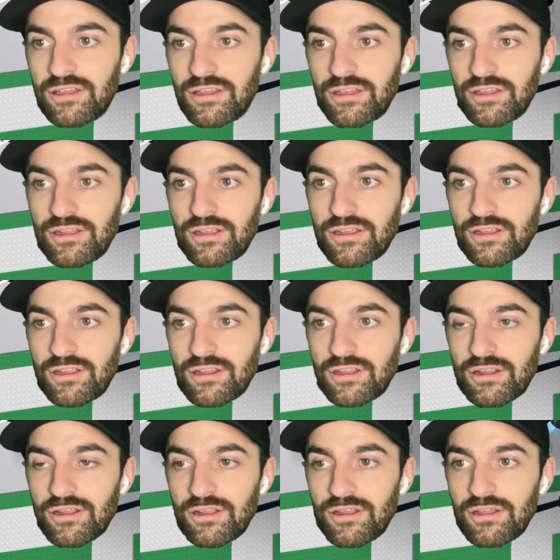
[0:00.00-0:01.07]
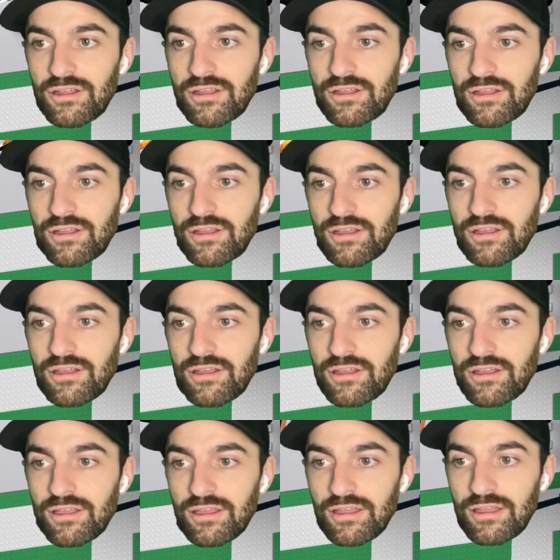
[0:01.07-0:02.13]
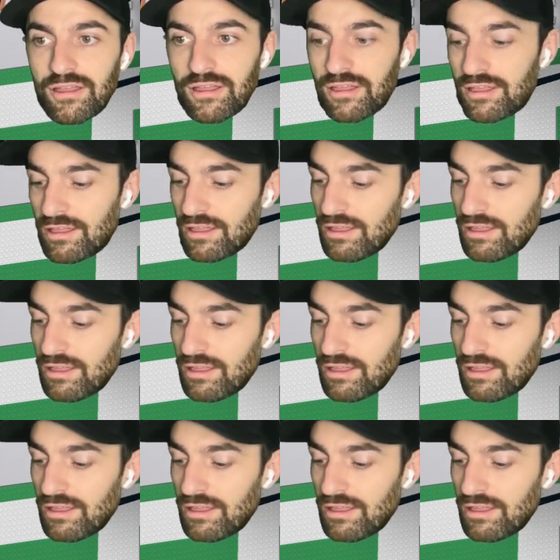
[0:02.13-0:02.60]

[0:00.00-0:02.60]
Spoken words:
(no one is talking)